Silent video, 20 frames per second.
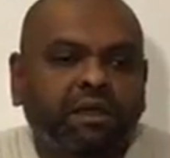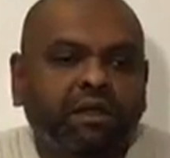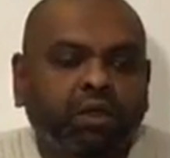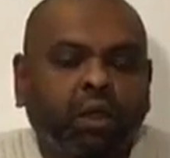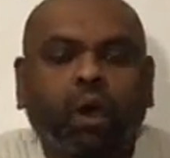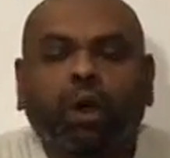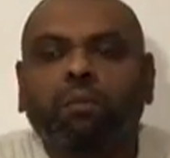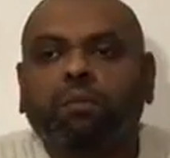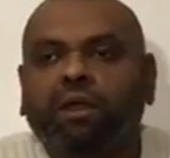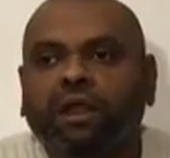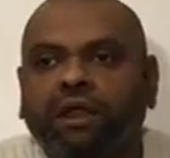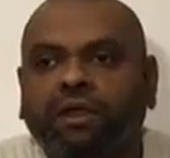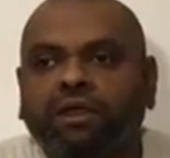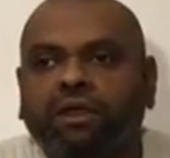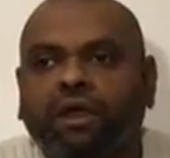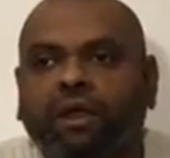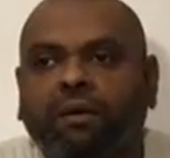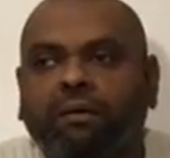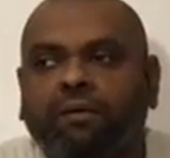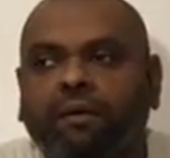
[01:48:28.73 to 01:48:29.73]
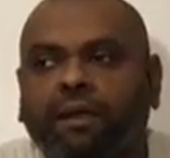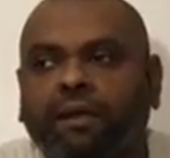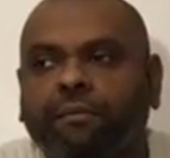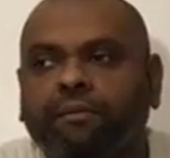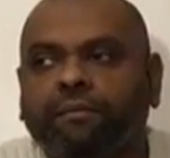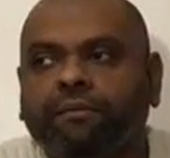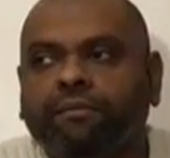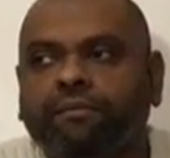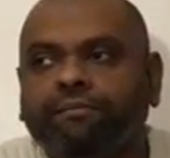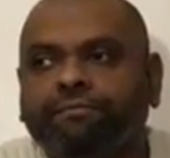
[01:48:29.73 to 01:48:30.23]
normally,
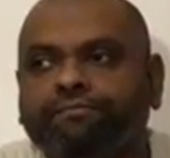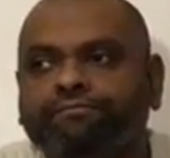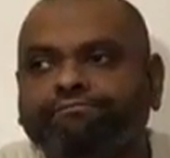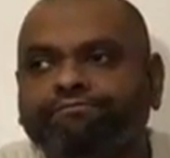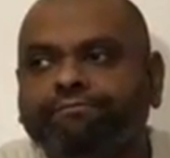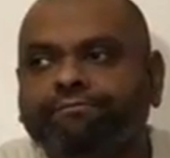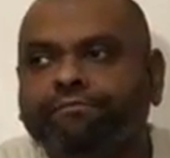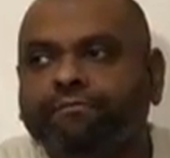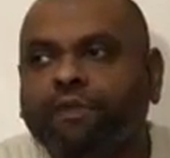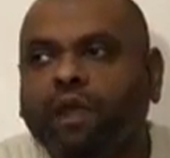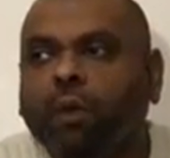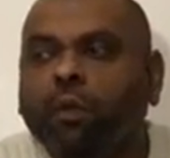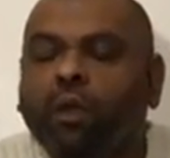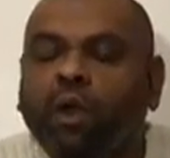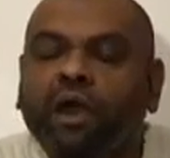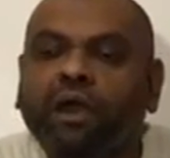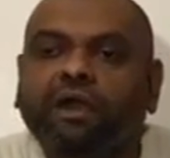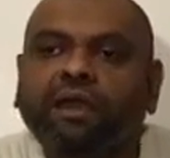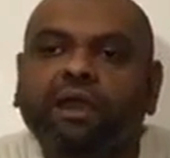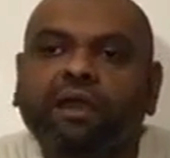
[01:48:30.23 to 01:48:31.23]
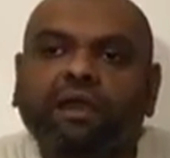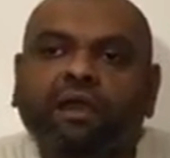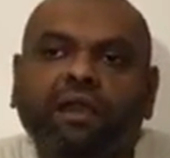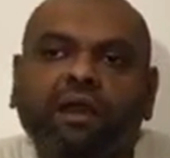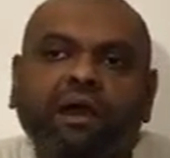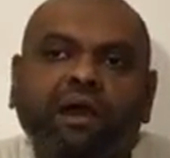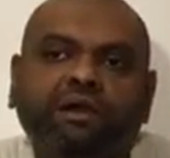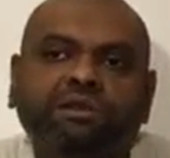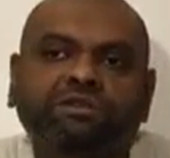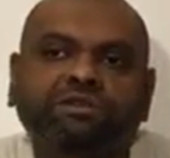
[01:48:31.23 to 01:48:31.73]
working
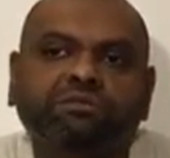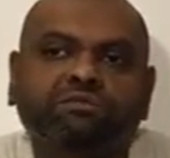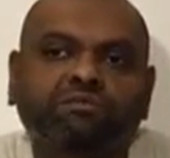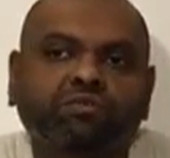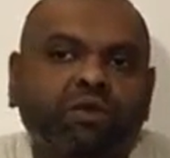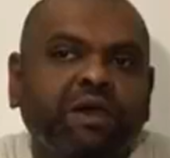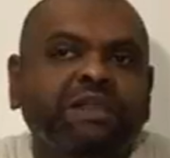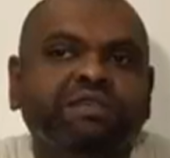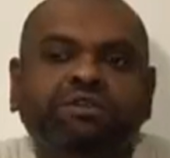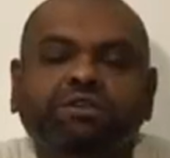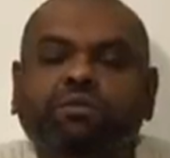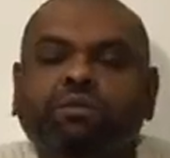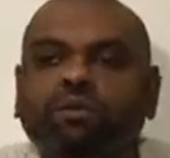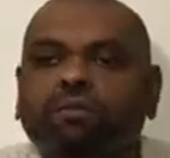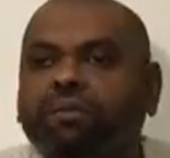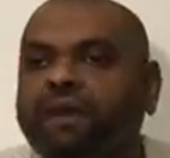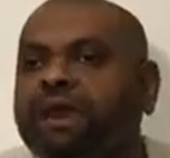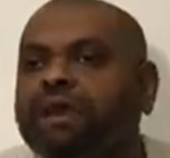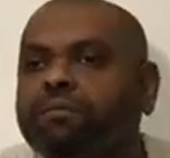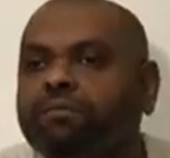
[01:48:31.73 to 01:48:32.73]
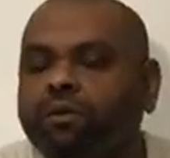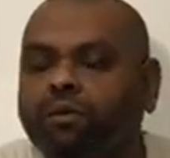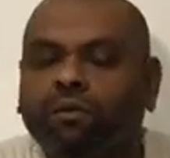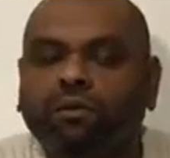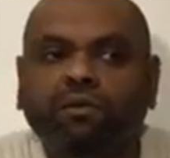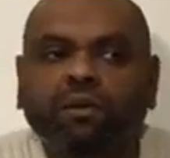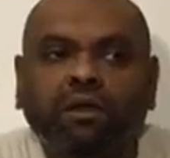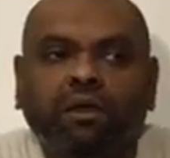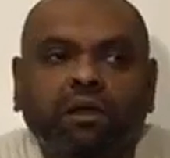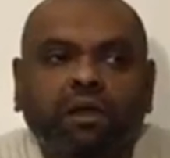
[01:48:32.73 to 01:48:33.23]
class, reasonable people,
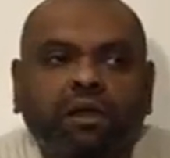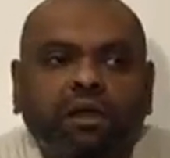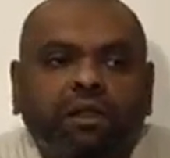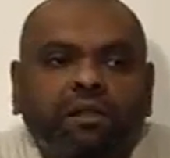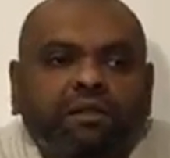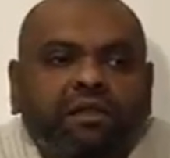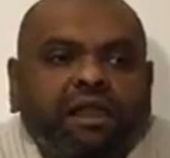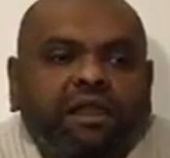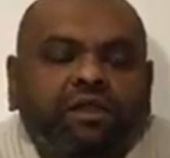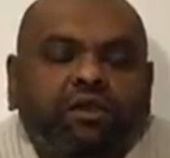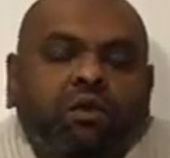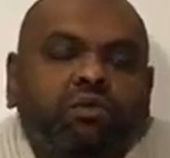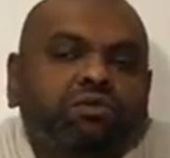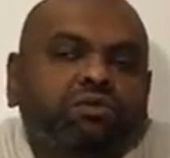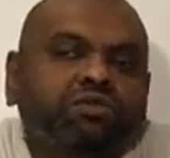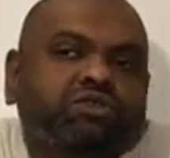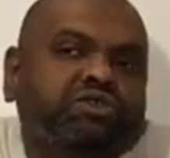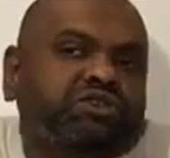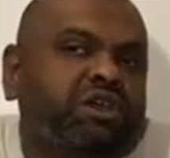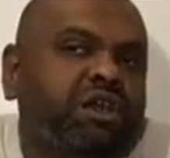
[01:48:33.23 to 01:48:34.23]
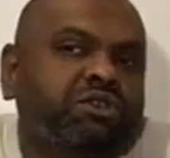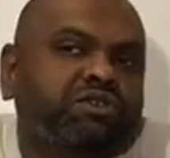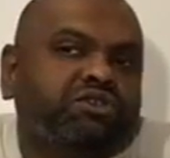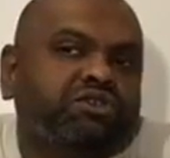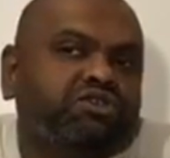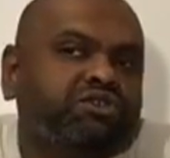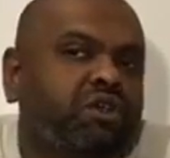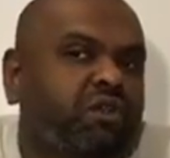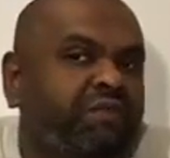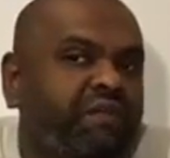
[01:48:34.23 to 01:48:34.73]
they don't tend to
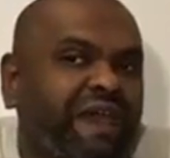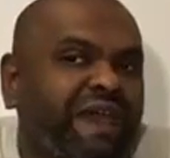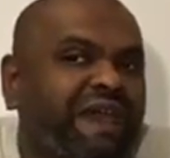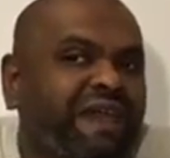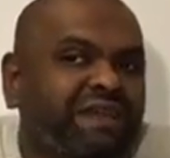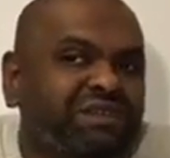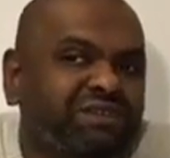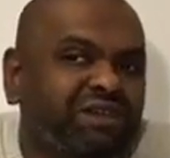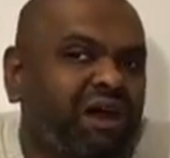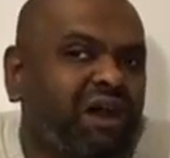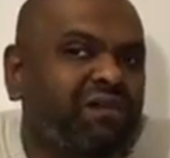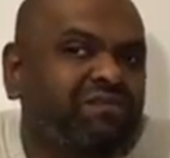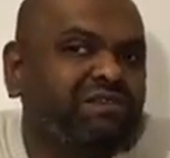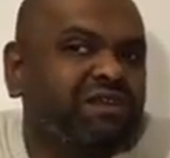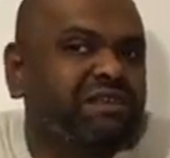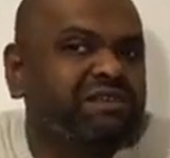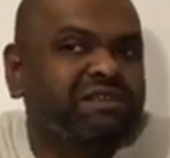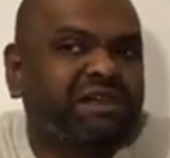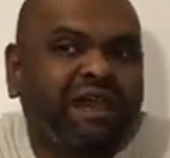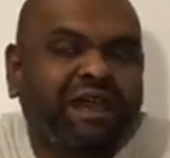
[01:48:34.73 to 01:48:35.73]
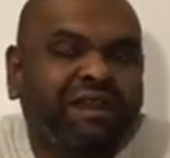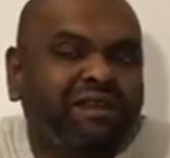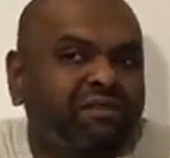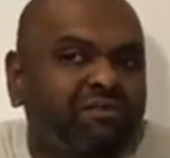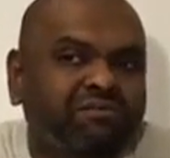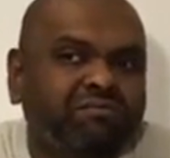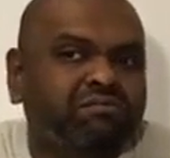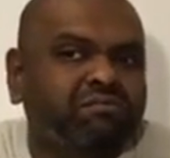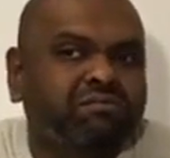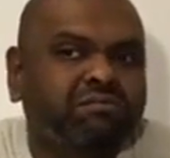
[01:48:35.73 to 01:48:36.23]
sort of eat after 10.
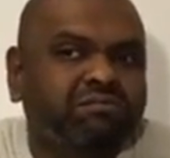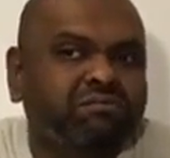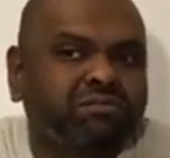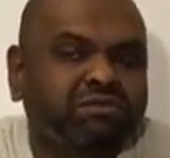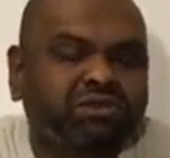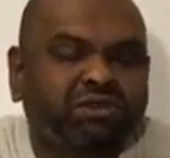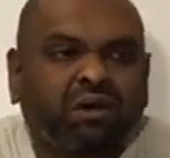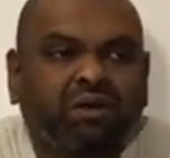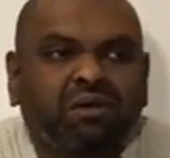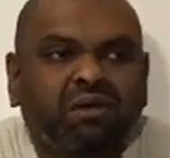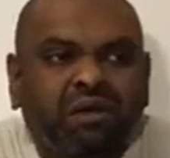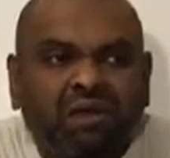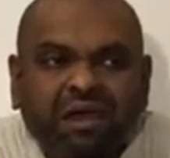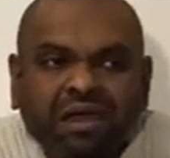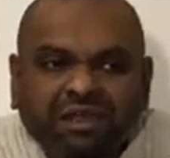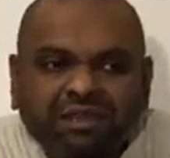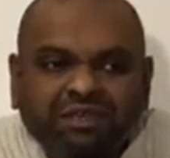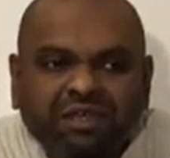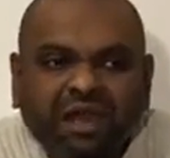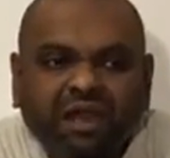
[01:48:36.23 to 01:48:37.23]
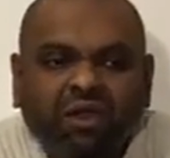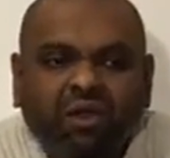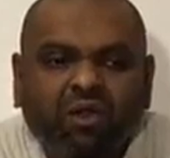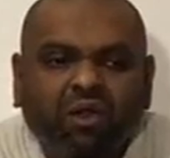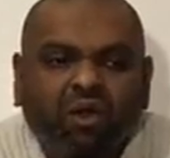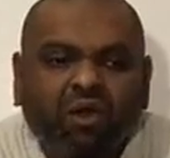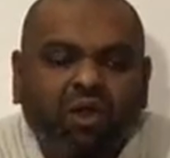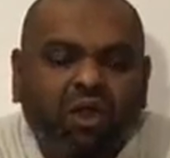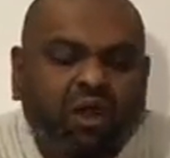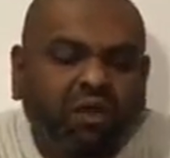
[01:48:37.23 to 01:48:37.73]
So 10
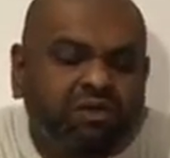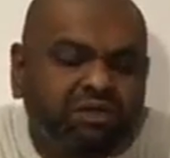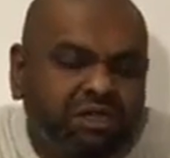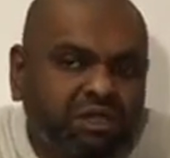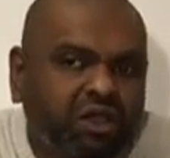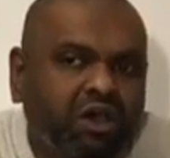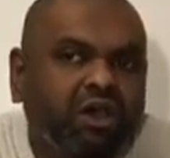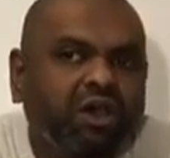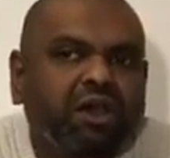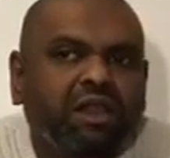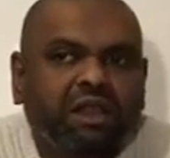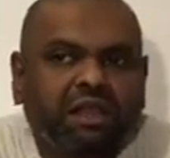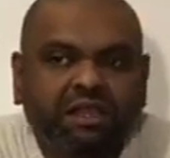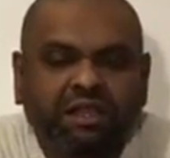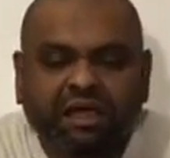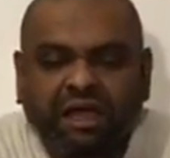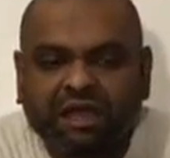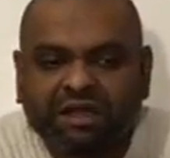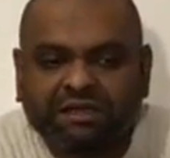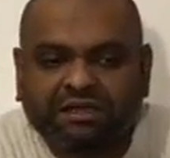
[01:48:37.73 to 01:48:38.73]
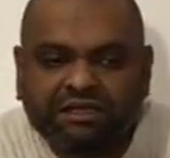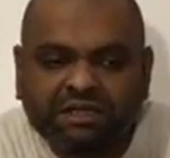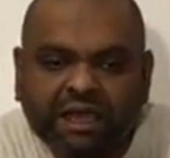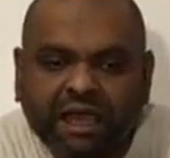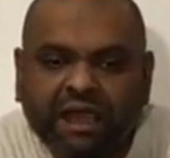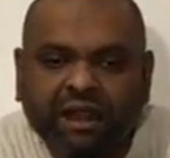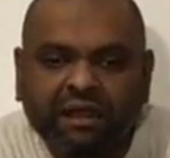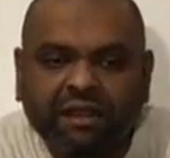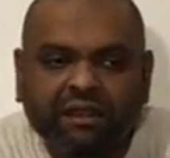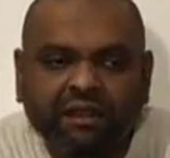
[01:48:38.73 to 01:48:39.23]
o'clock, closing early at
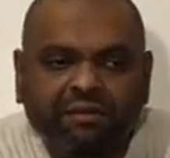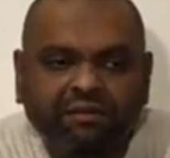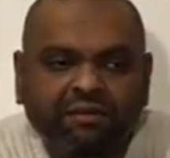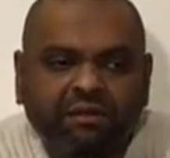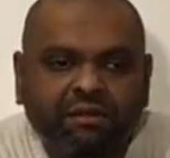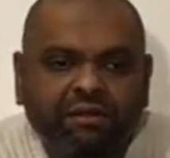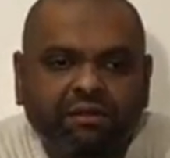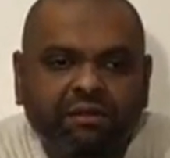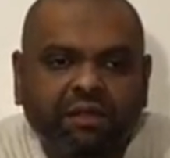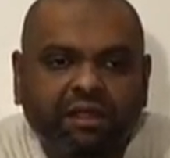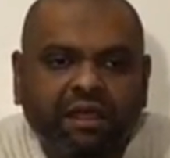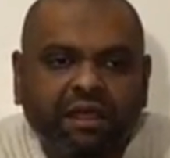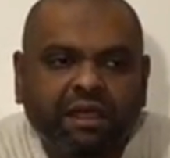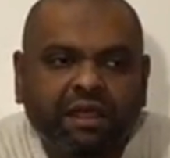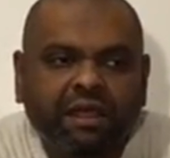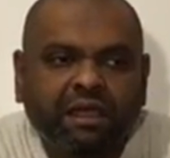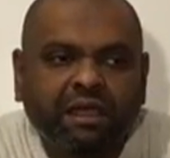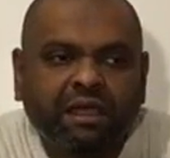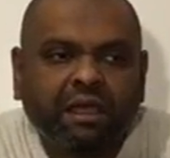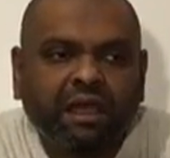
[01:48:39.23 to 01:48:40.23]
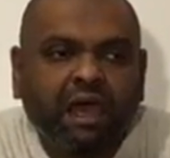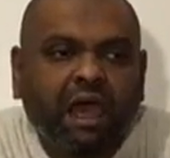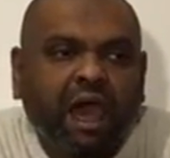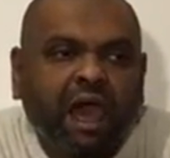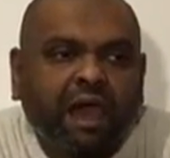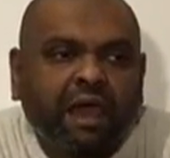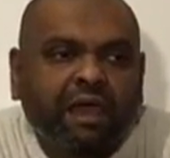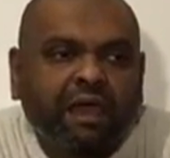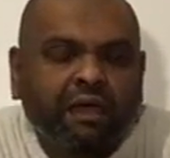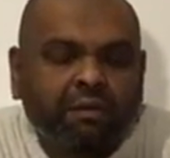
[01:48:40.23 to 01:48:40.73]
10,
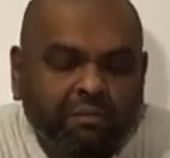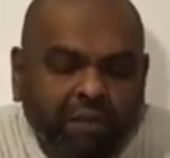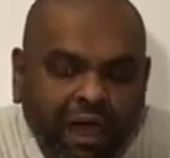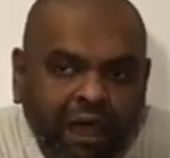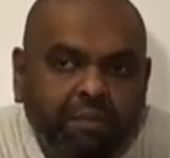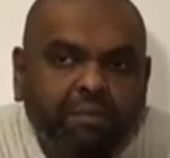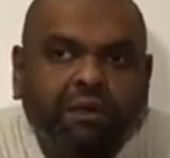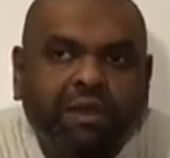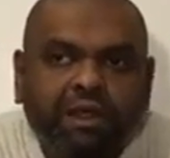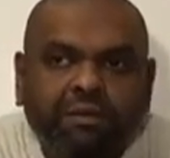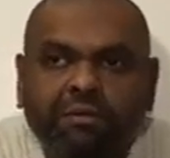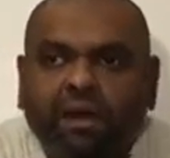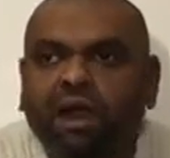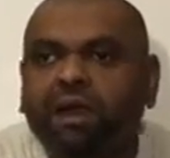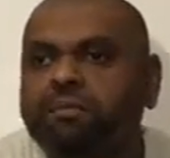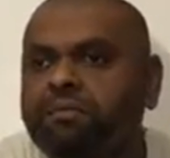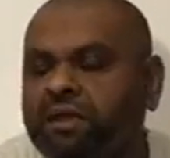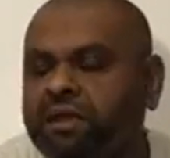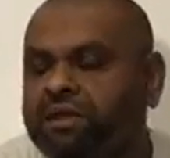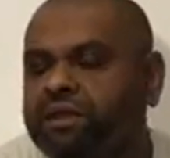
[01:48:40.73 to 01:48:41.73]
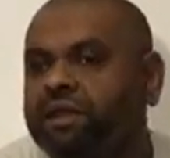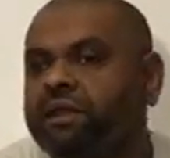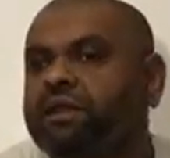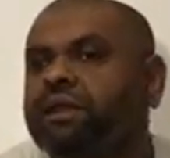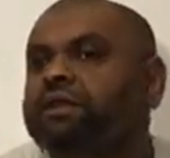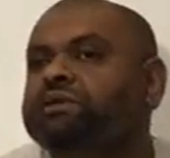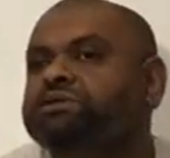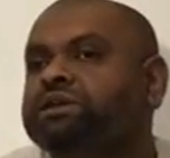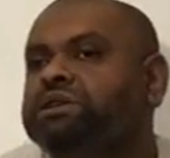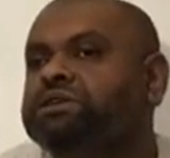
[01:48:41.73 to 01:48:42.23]
in my opinion,
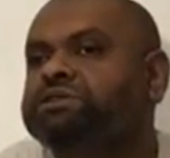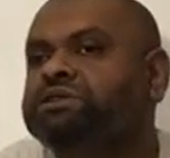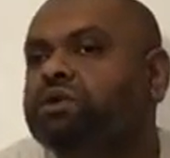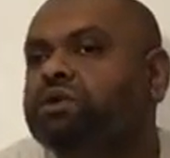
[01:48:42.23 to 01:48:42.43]
is a